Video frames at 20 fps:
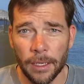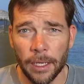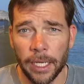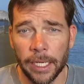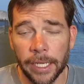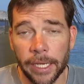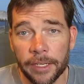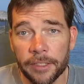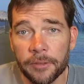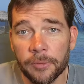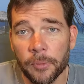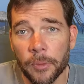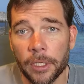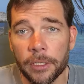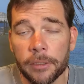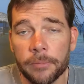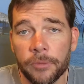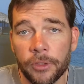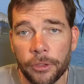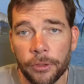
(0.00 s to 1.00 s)
Hey guys,
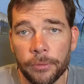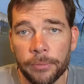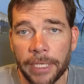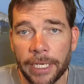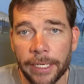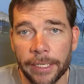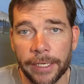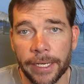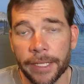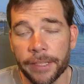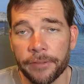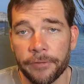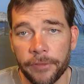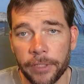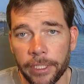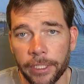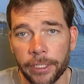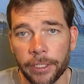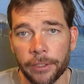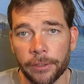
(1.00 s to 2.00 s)
welcome to my 9th
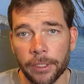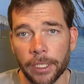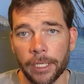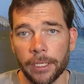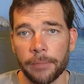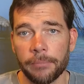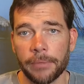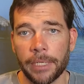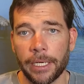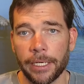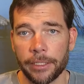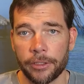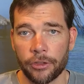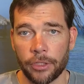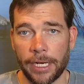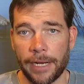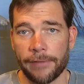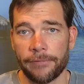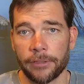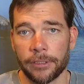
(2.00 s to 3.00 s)
video in my
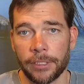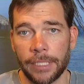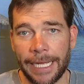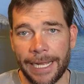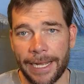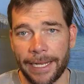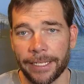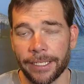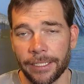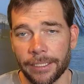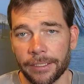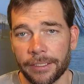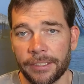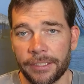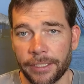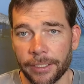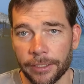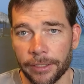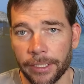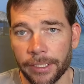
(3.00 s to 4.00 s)
travel hacking
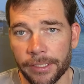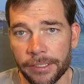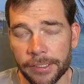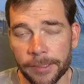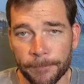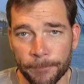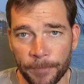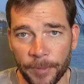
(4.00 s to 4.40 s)
series.